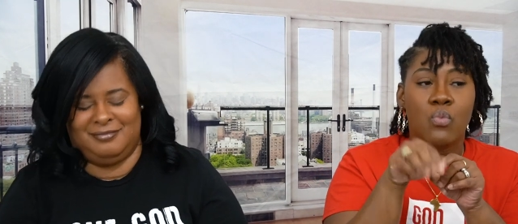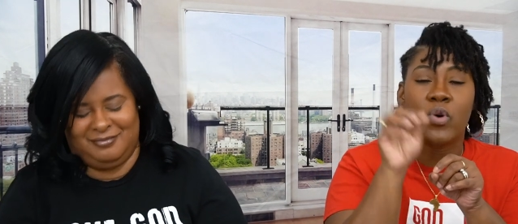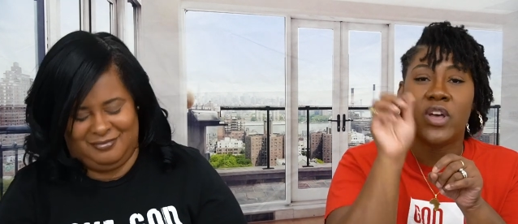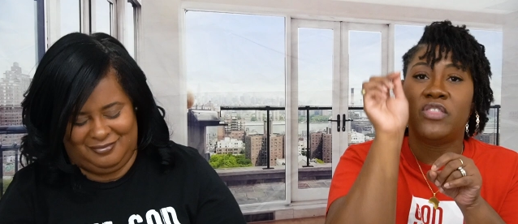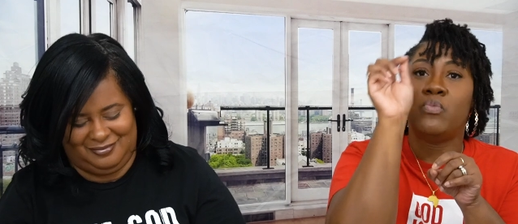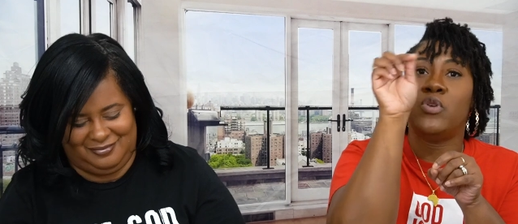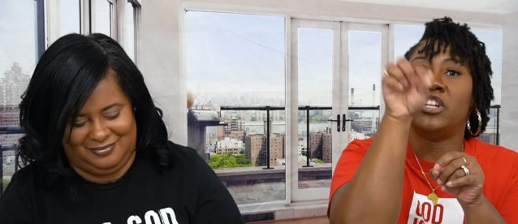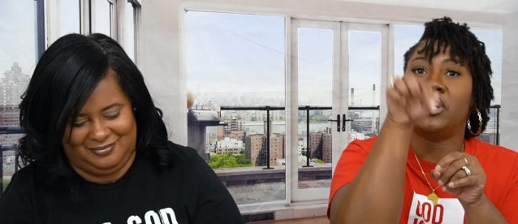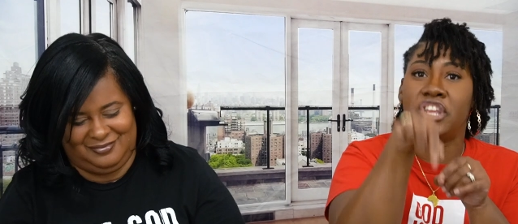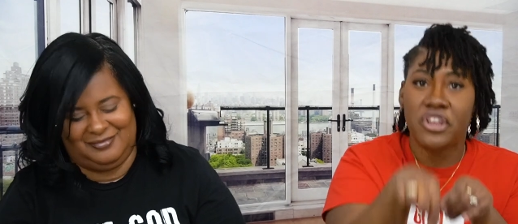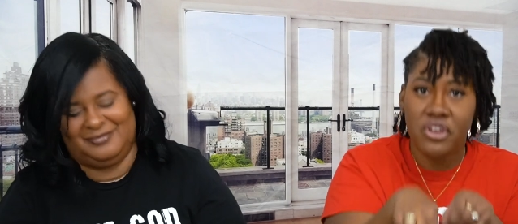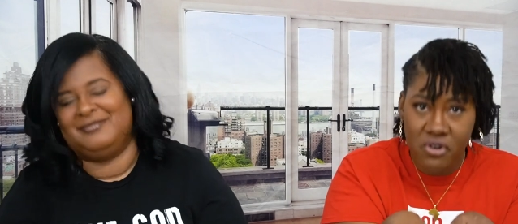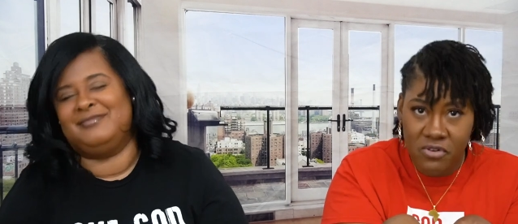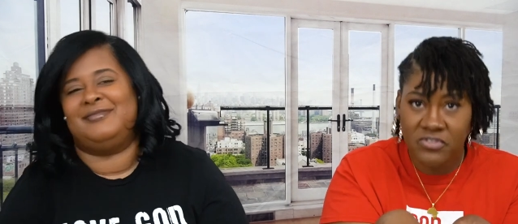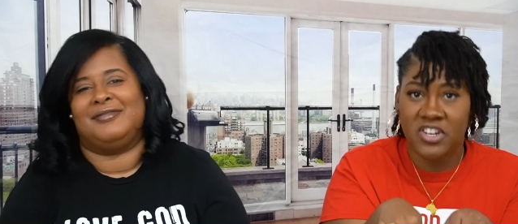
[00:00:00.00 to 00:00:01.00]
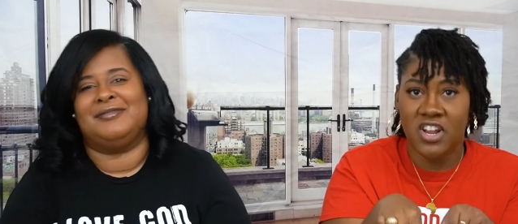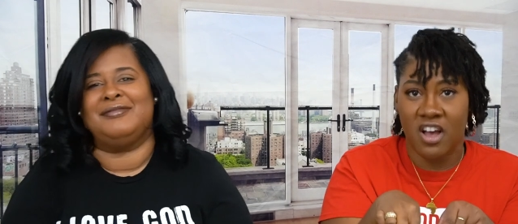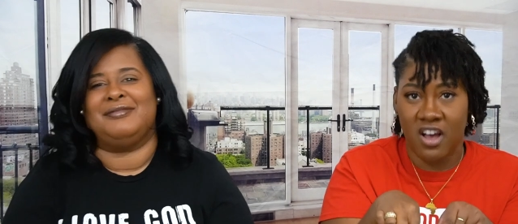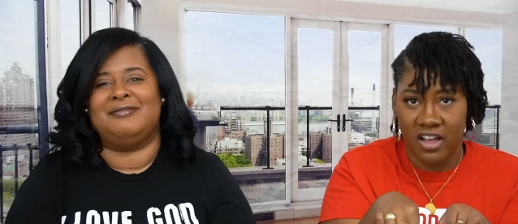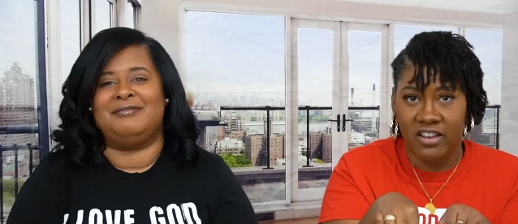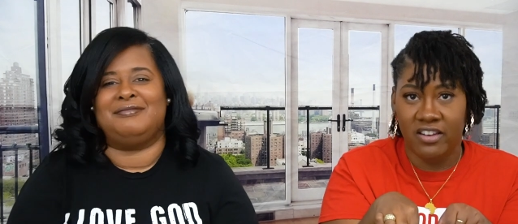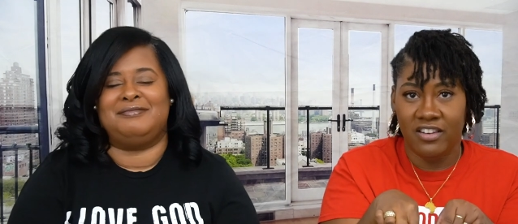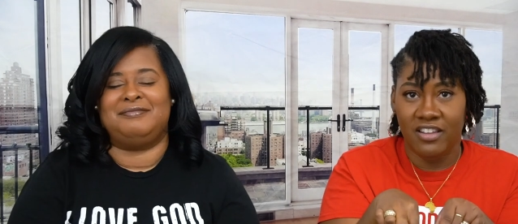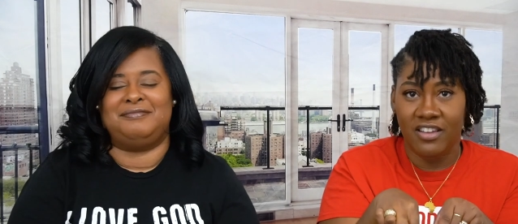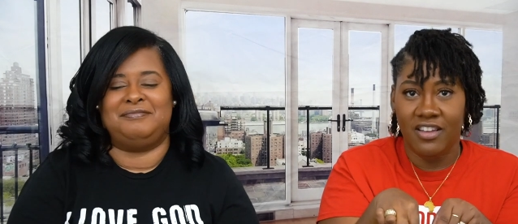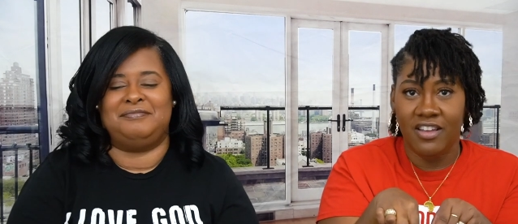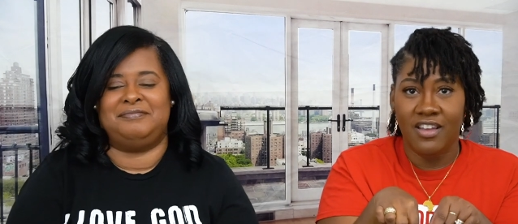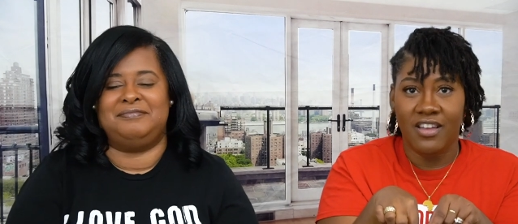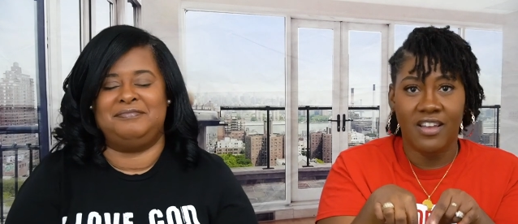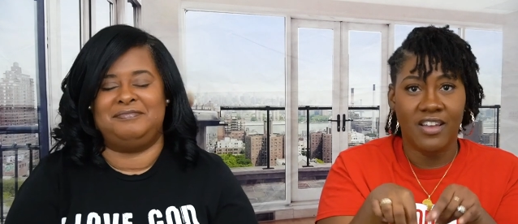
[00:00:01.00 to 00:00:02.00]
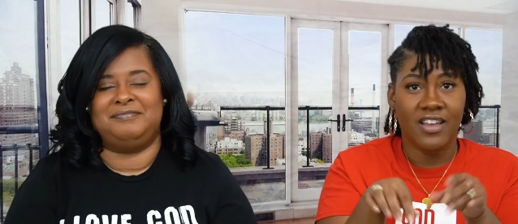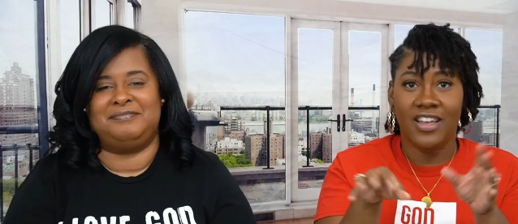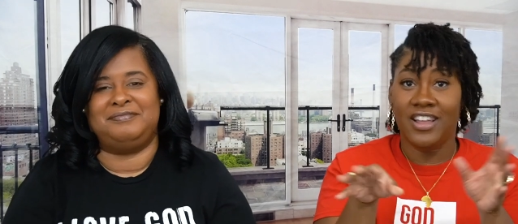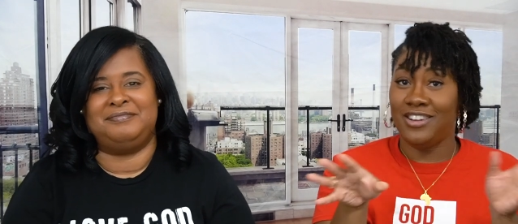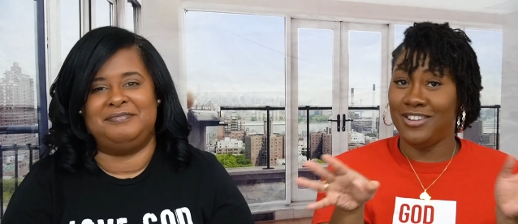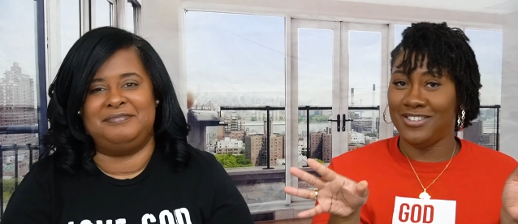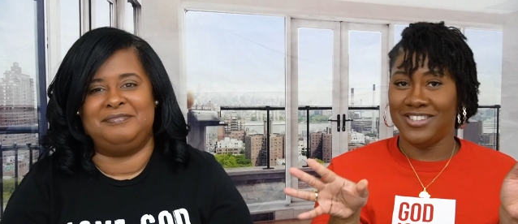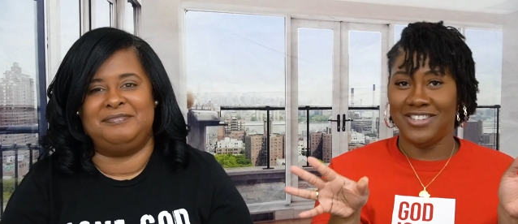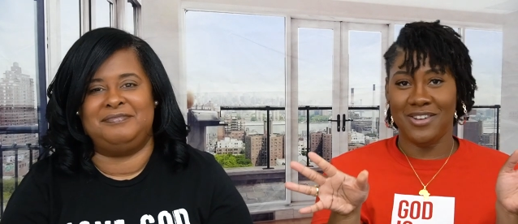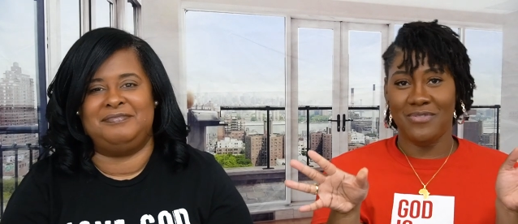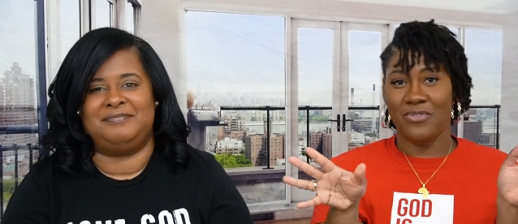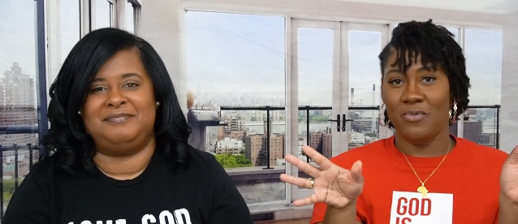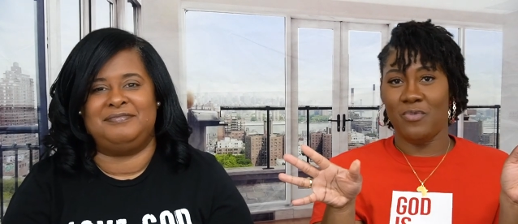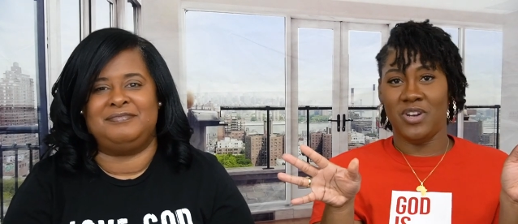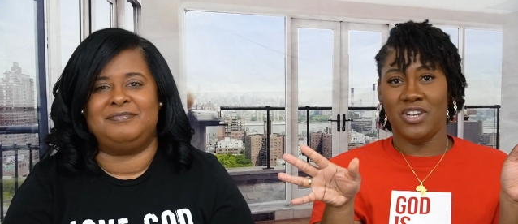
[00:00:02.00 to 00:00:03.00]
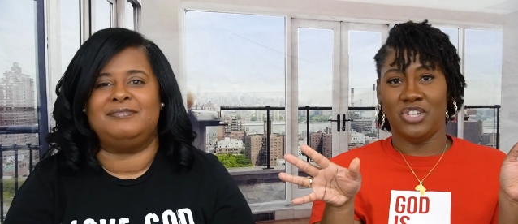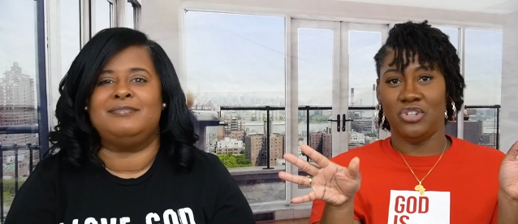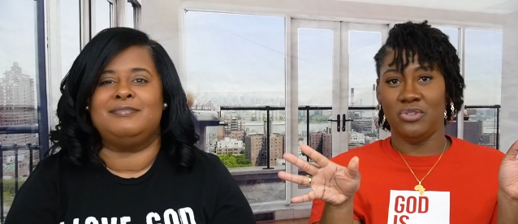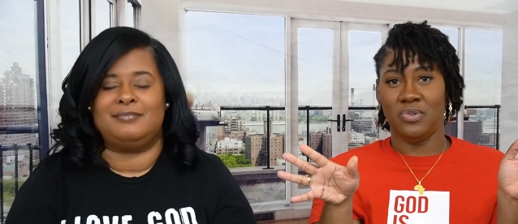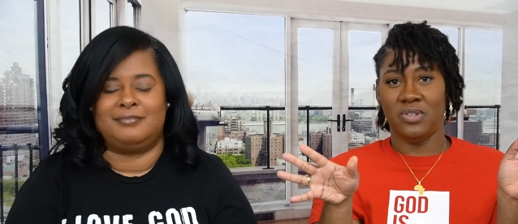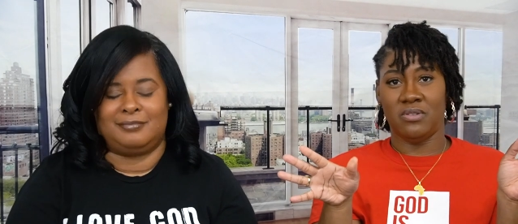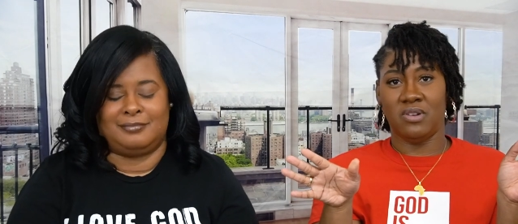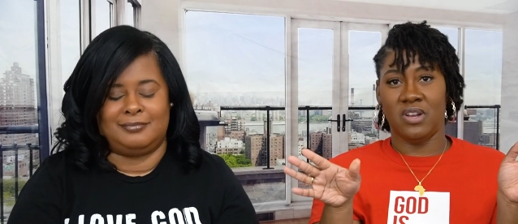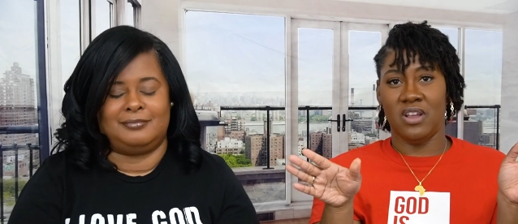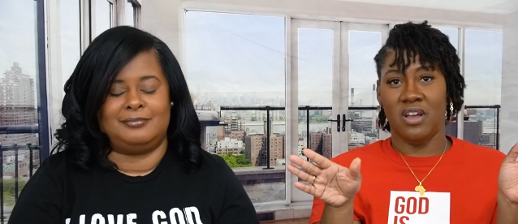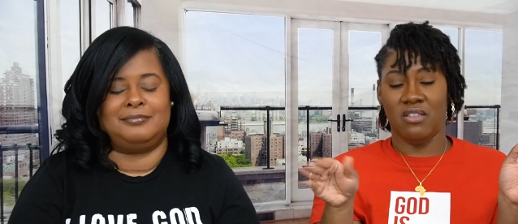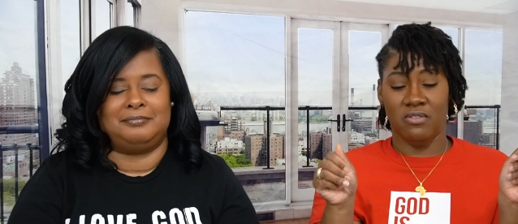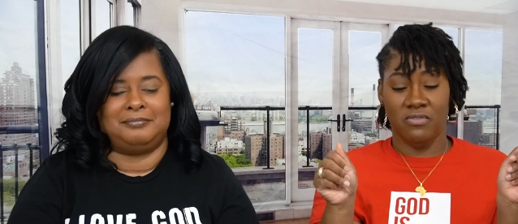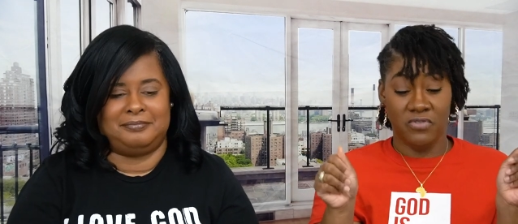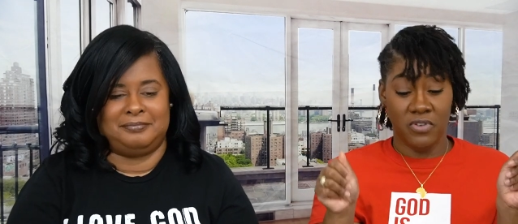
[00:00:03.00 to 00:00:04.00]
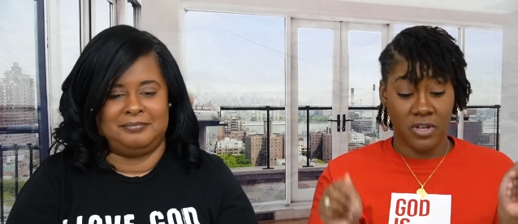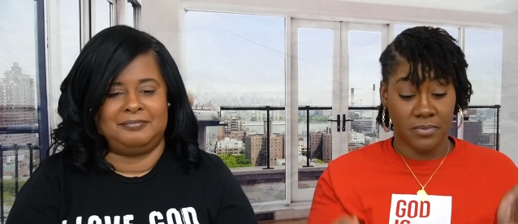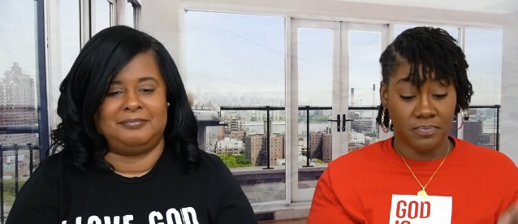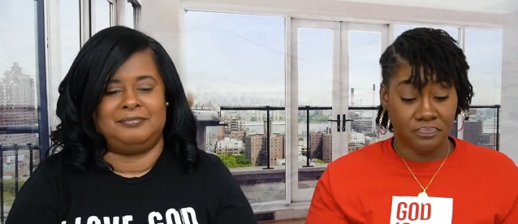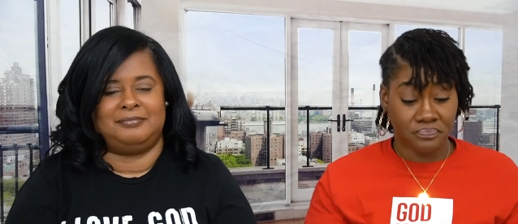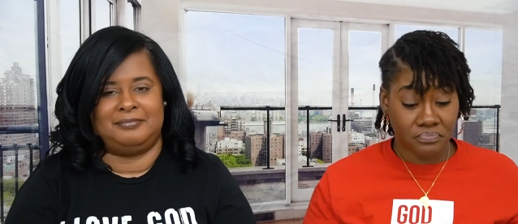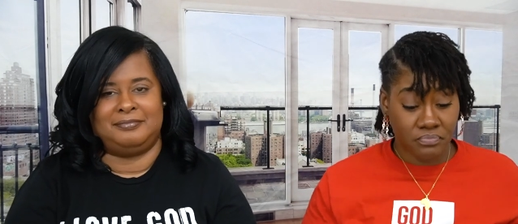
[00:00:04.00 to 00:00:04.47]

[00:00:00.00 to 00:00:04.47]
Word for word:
Speaker 1: with what you've done. Mm-hmm. Looks different when the shoe is on the mm-hmm. other foot.